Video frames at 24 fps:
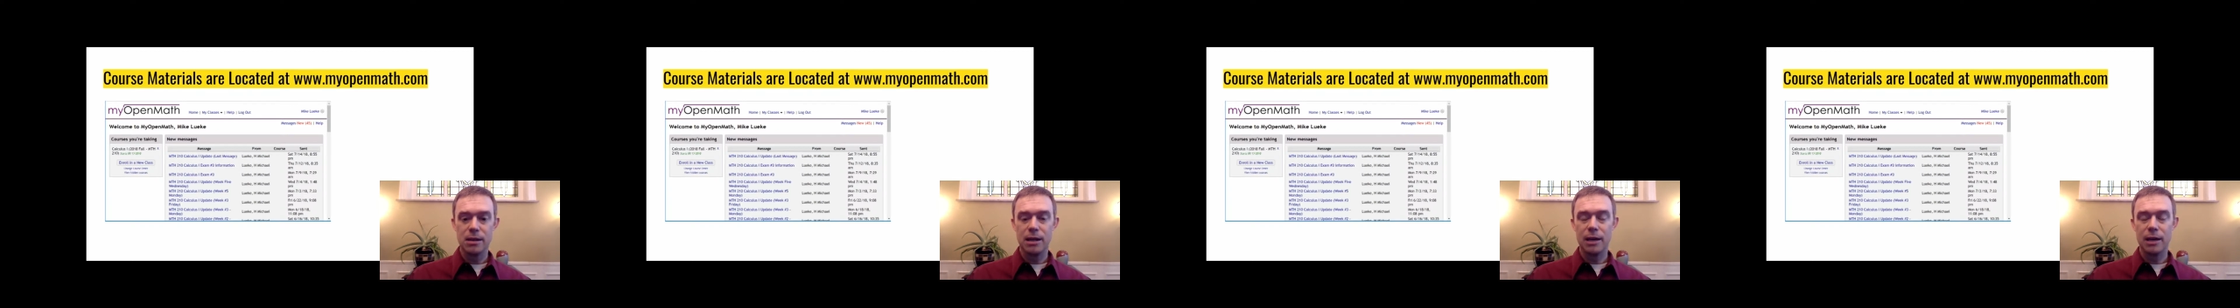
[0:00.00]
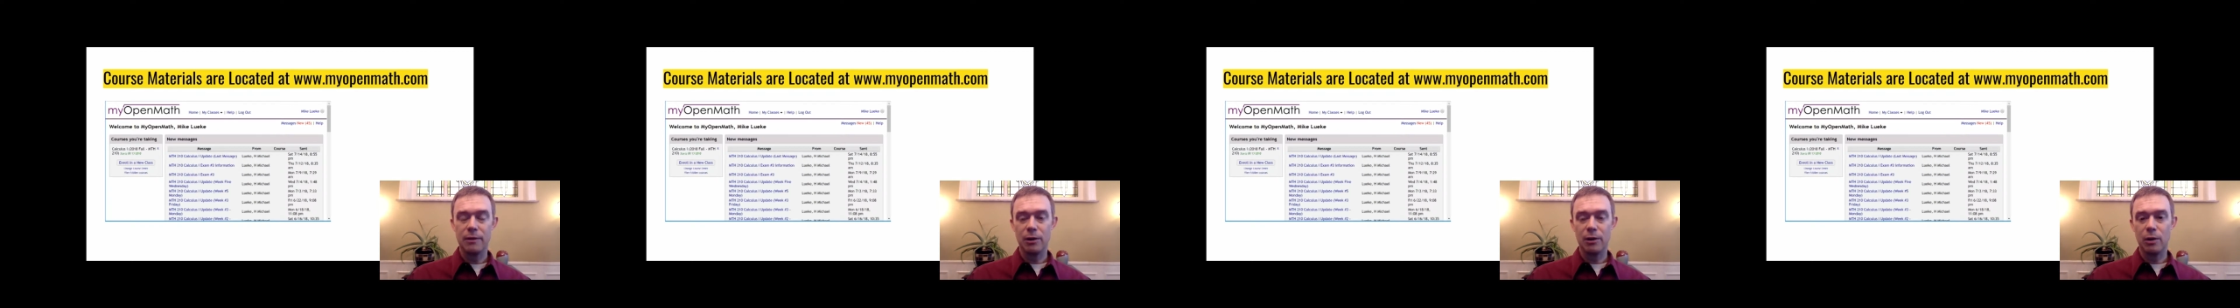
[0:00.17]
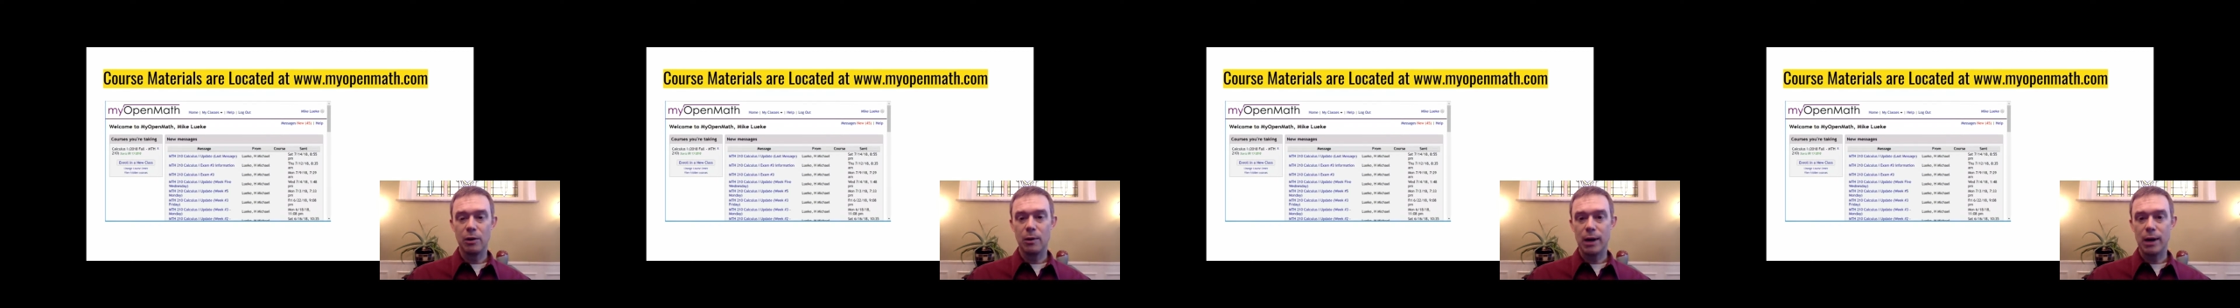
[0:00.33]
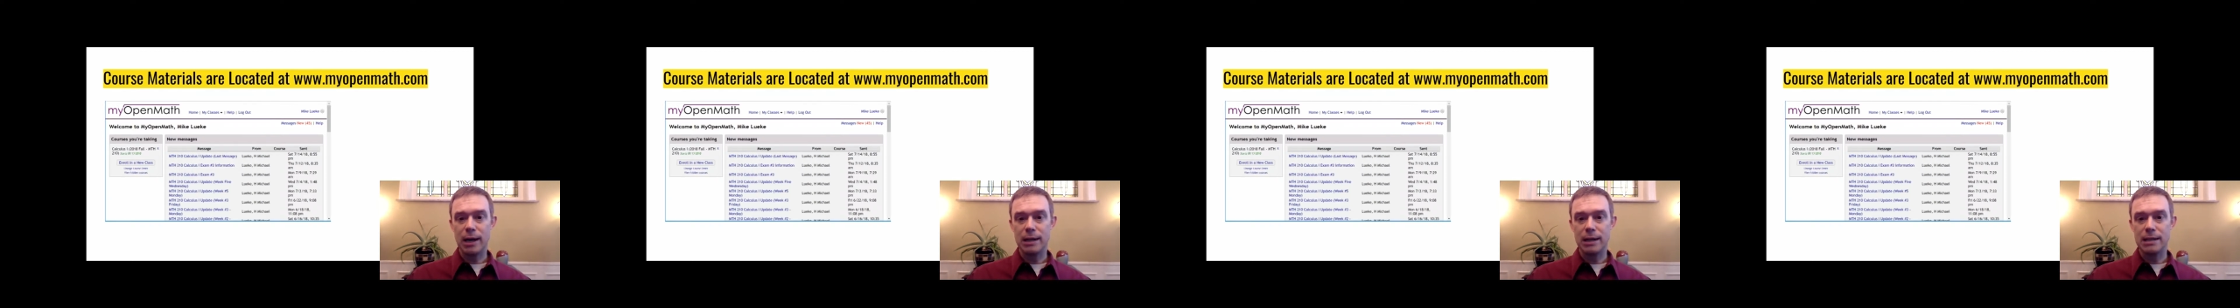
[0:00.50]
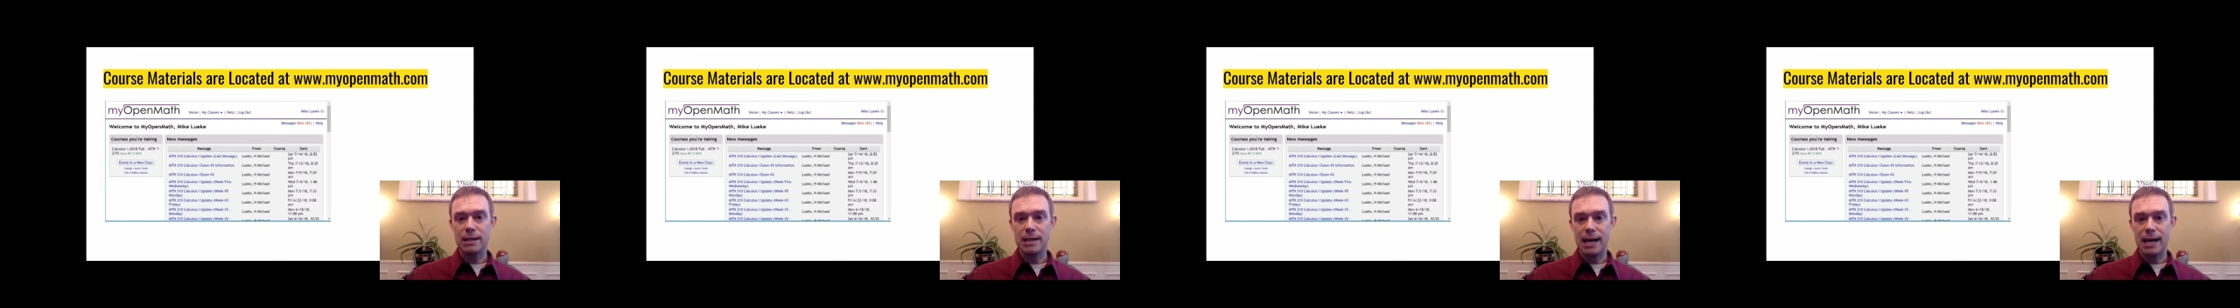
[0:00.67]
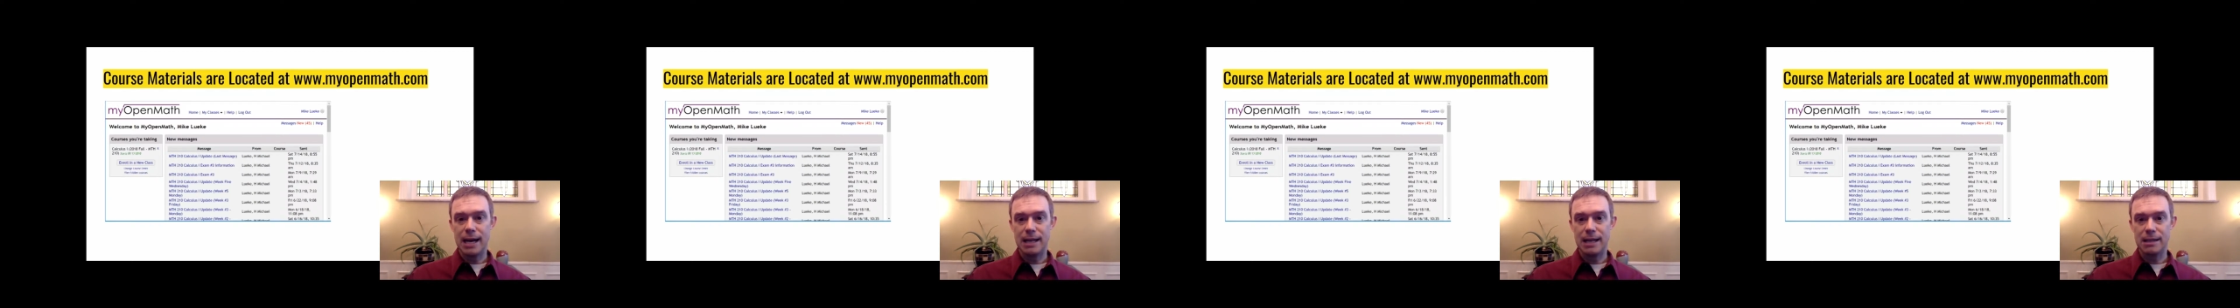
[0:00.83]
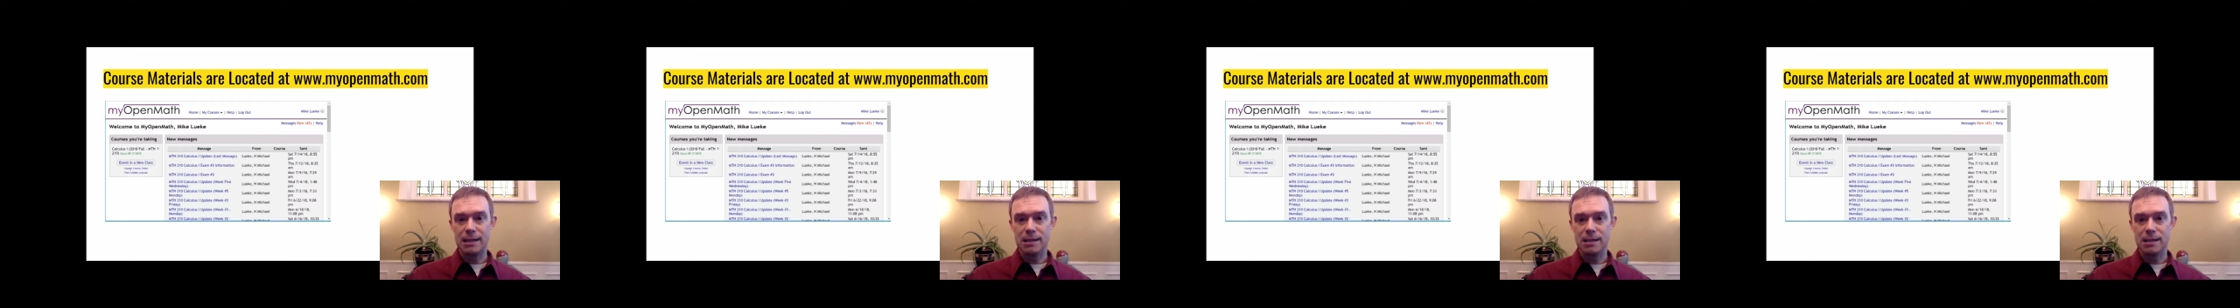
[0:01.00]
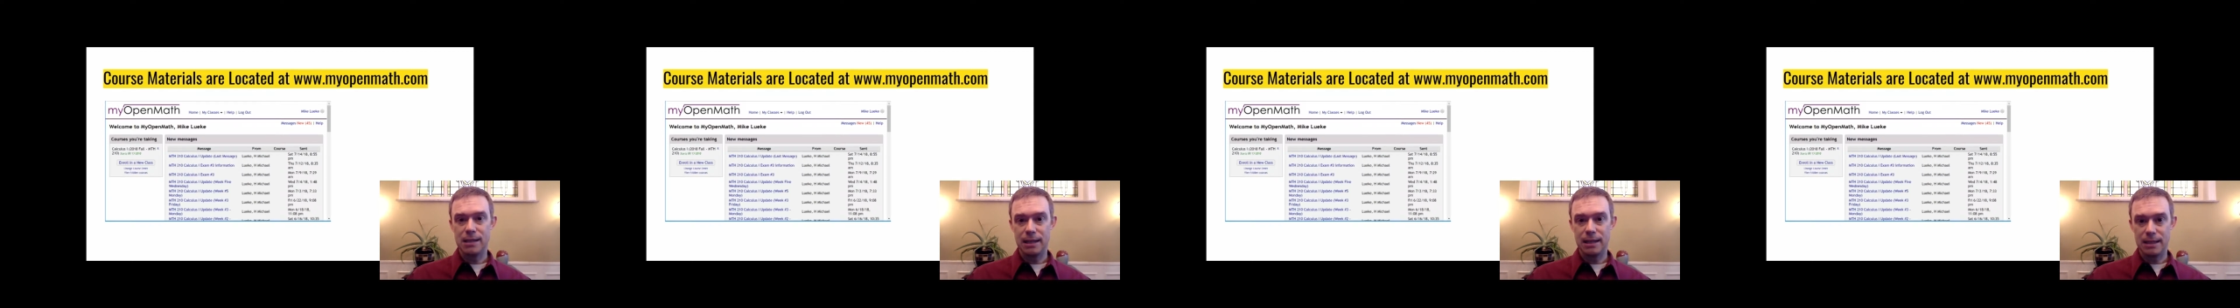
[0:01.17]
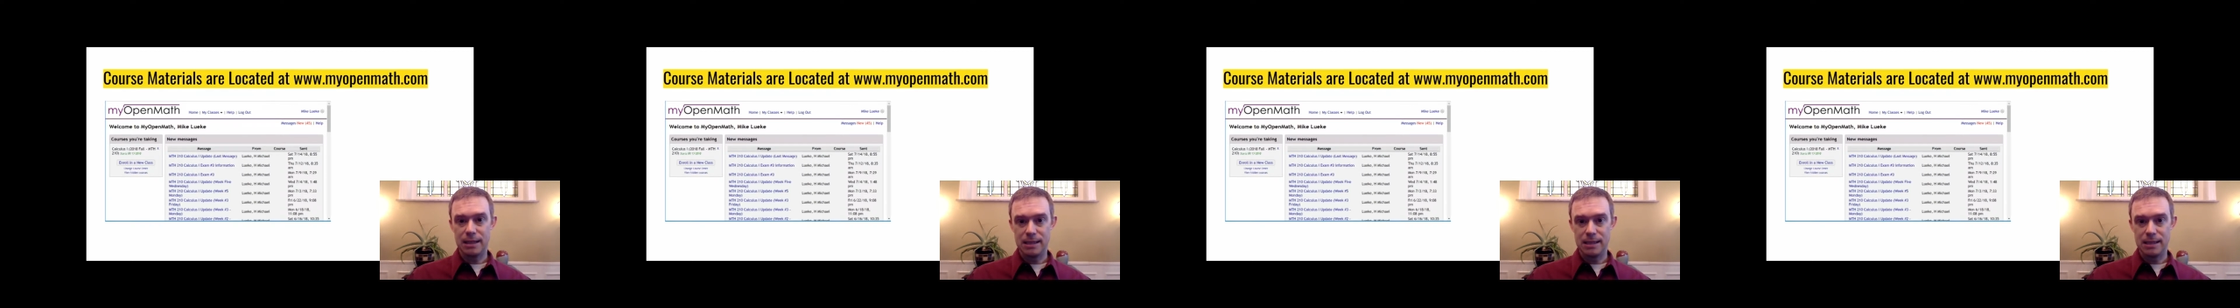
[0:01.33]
and required tasks like